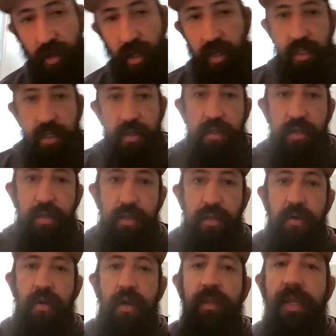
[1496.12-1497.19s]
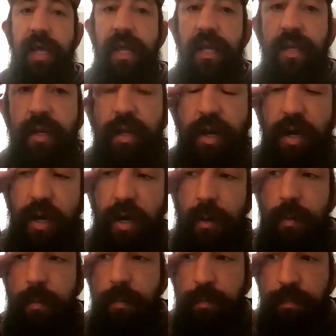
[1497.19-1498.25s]
they're on the they're on that
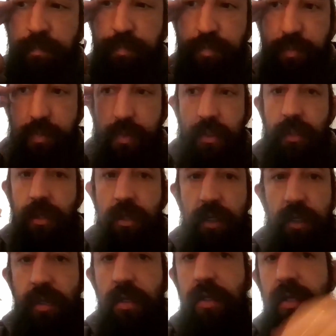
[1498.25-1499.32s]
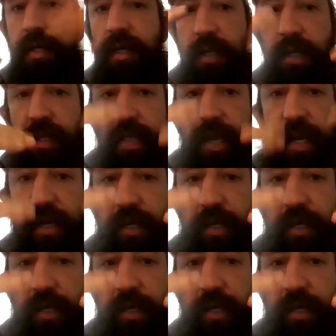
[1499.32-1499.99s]
um in